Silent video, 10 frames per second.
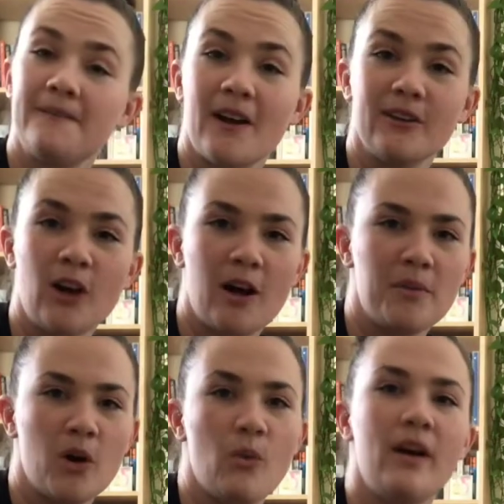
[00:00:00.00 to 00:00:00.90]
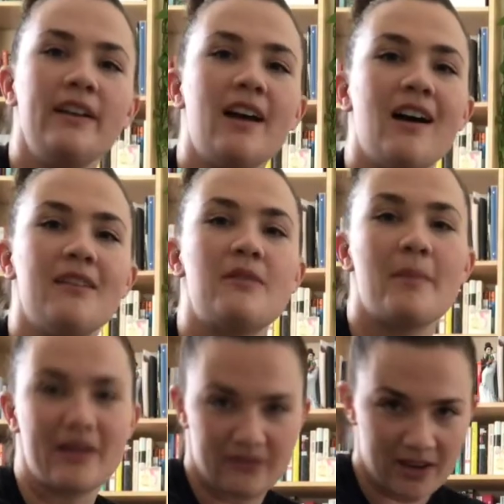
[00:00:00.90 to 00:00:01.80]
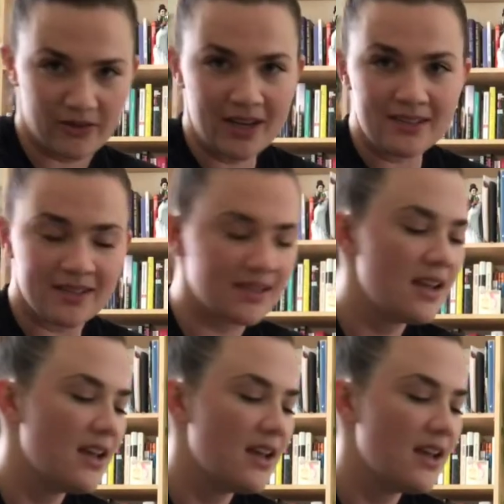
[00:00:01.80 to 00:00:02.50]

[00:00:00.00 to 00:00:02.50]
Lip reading: fun combo. One of my favorites.